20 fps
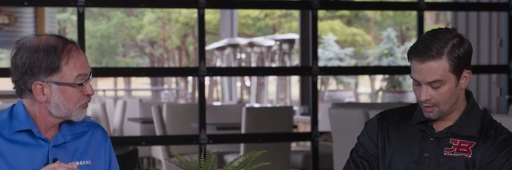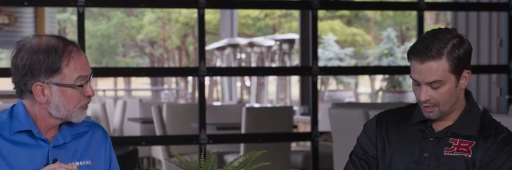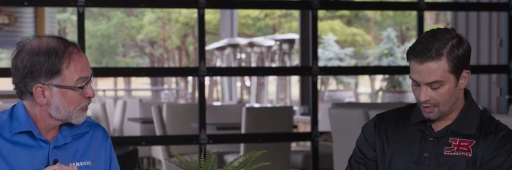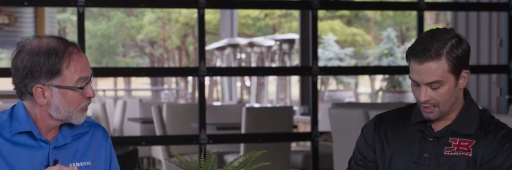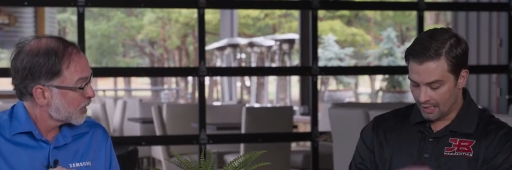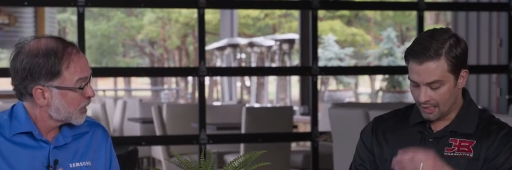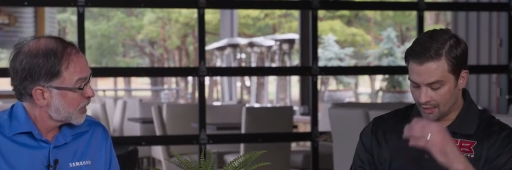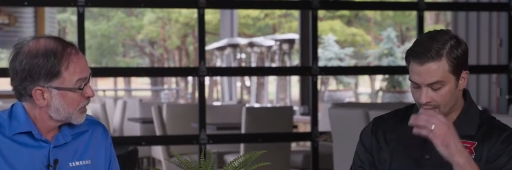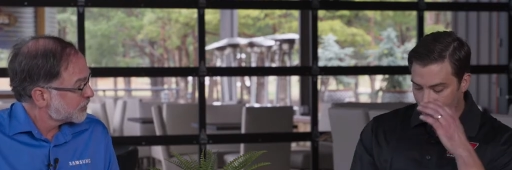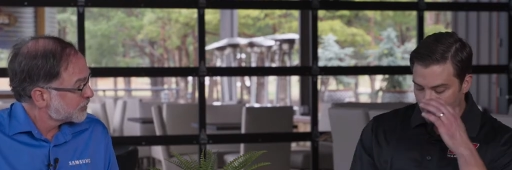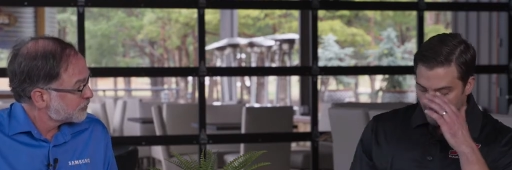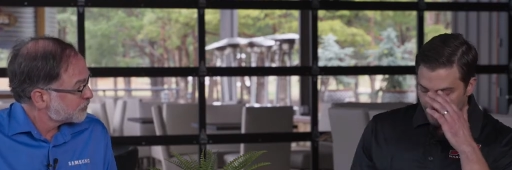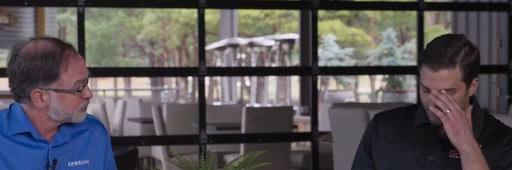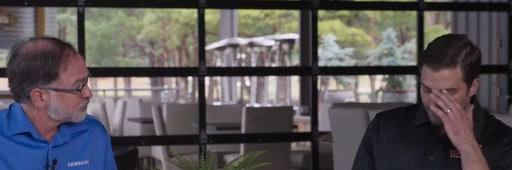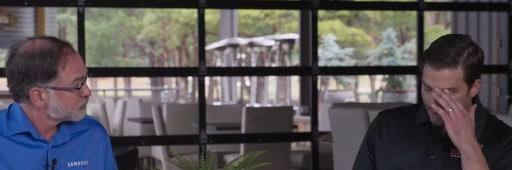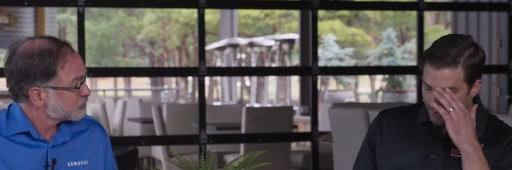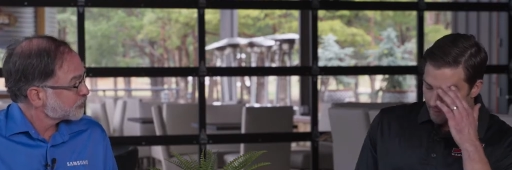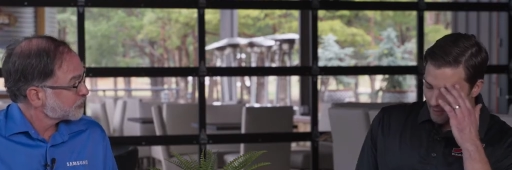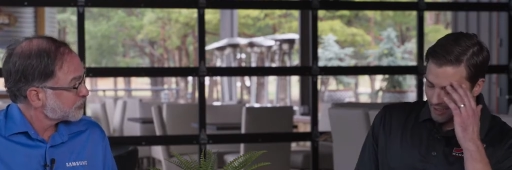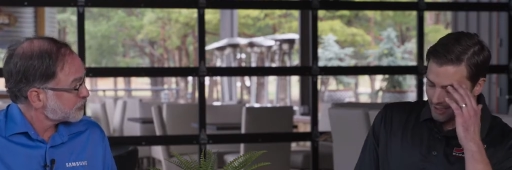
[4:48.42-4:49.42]
Speaker 1: And,
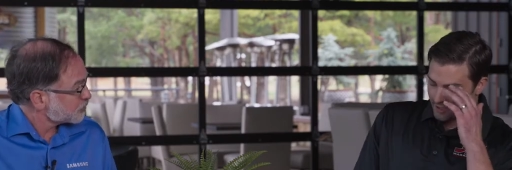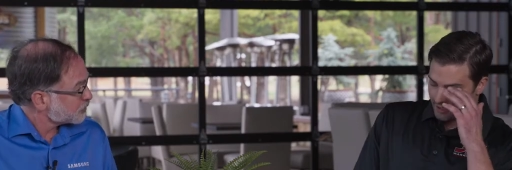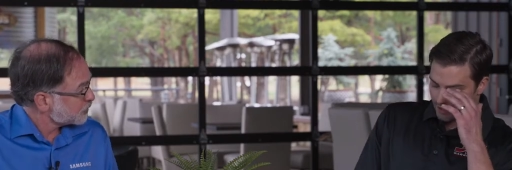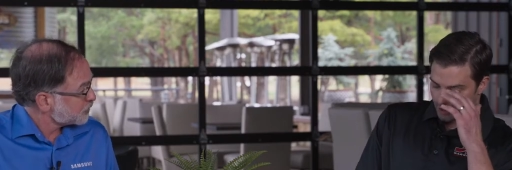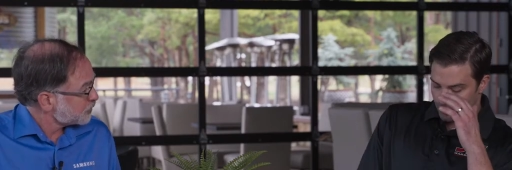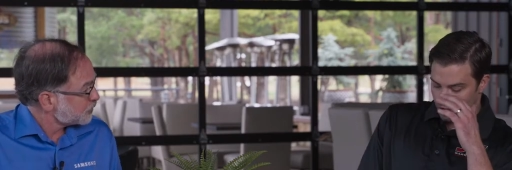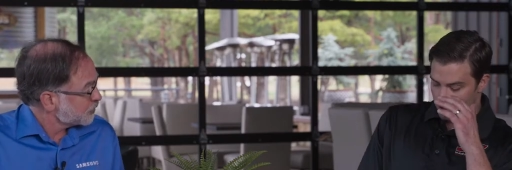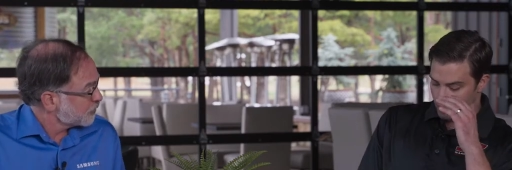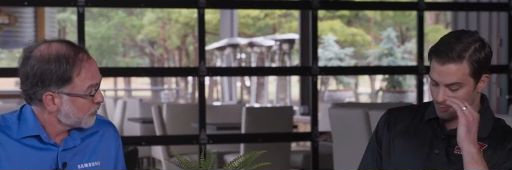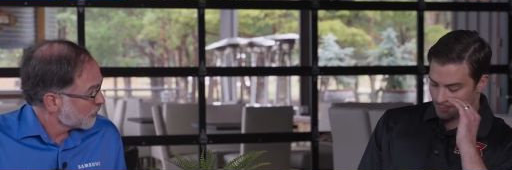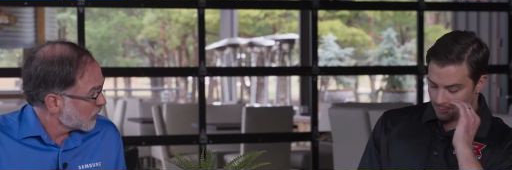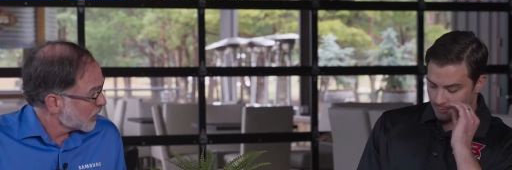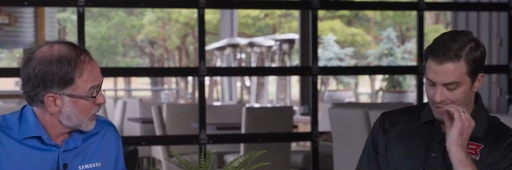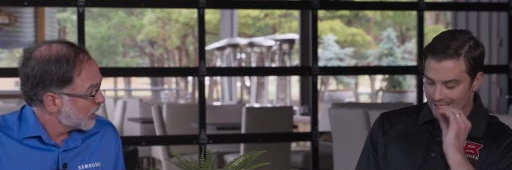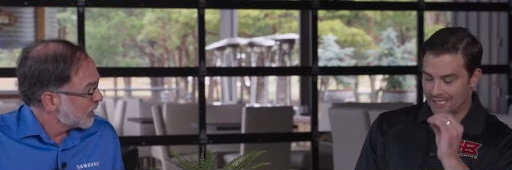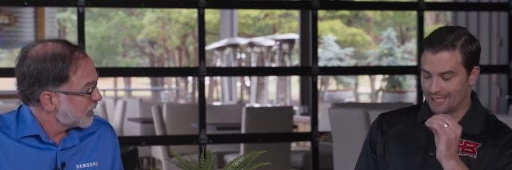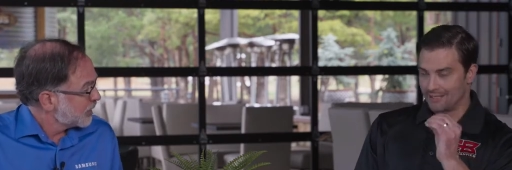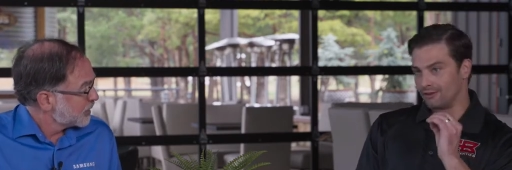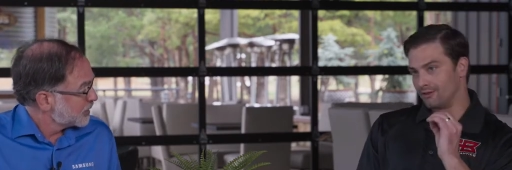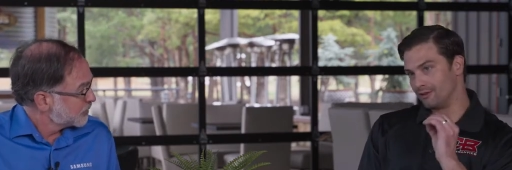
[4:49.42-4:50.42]
and that makes sense. Just
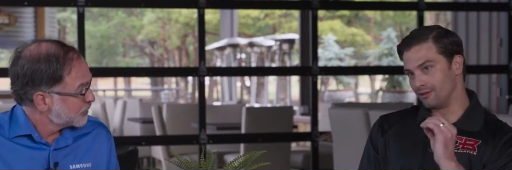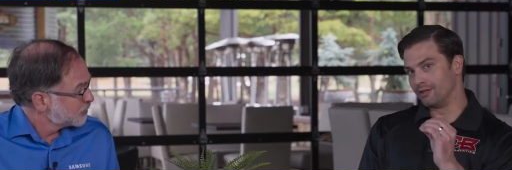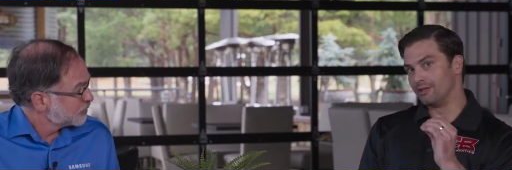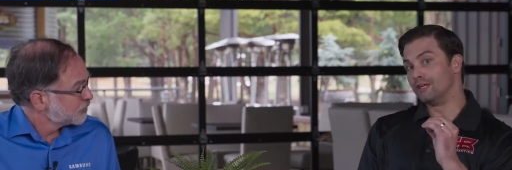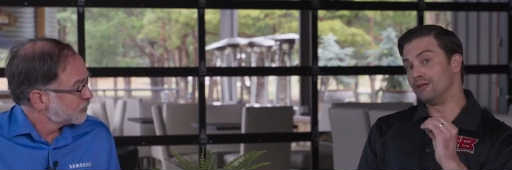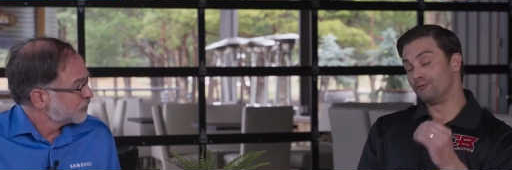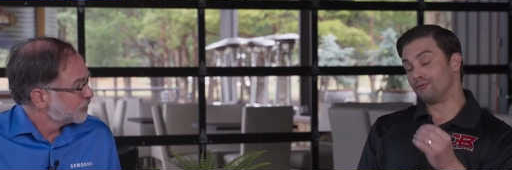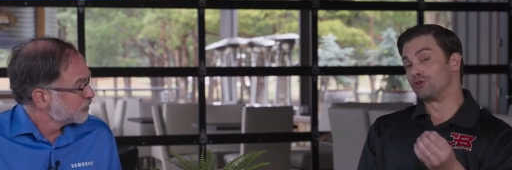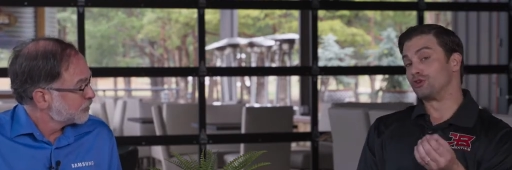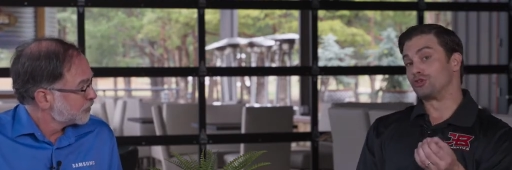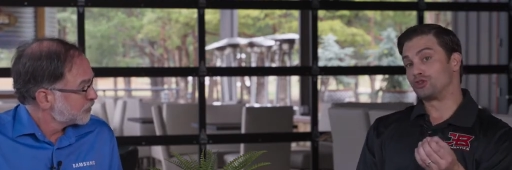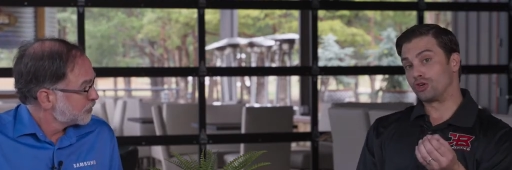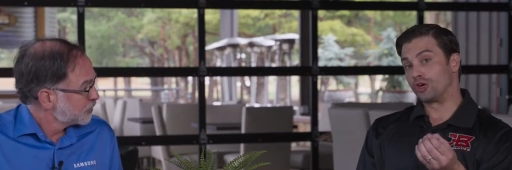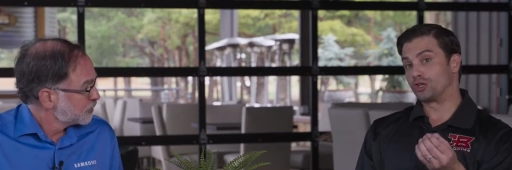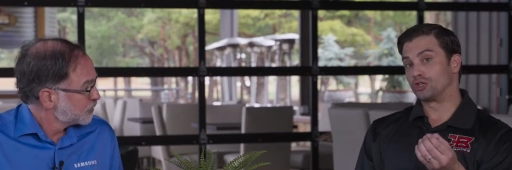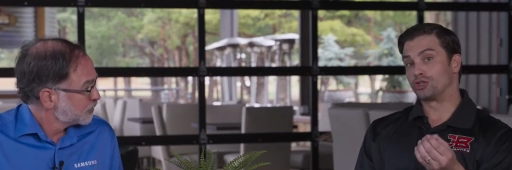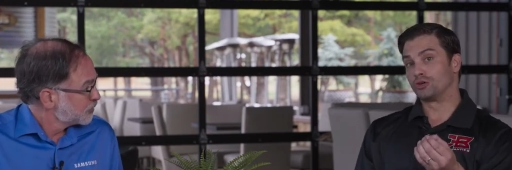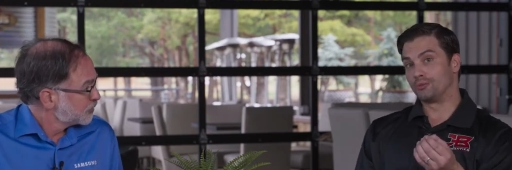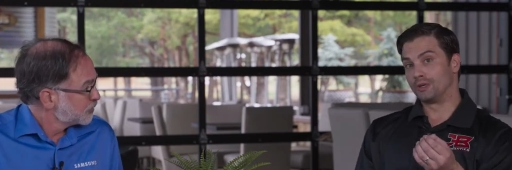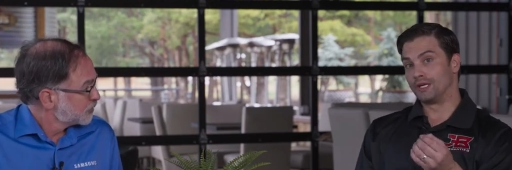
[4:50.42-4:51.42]
being the
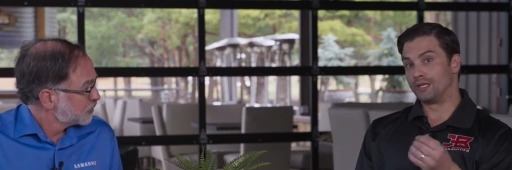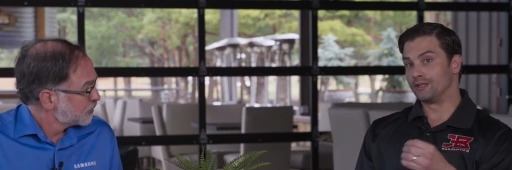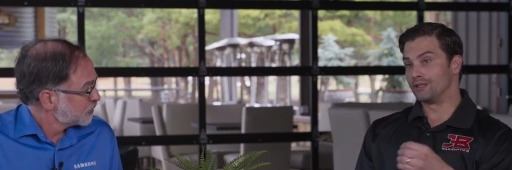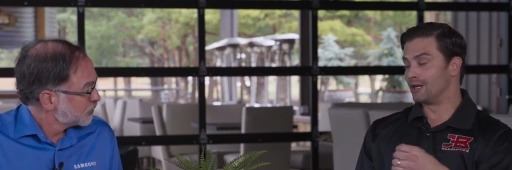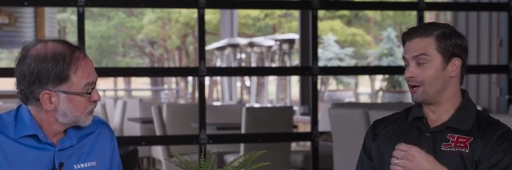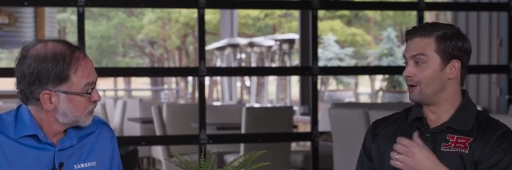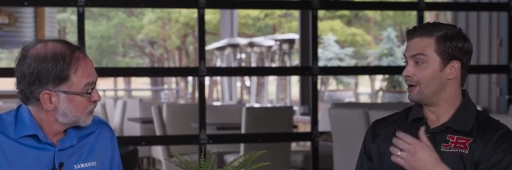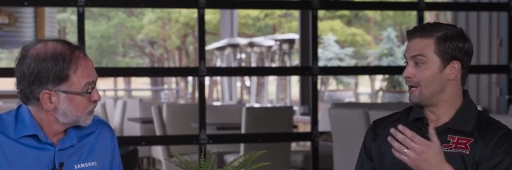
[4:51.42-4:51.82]
infrastructure being there,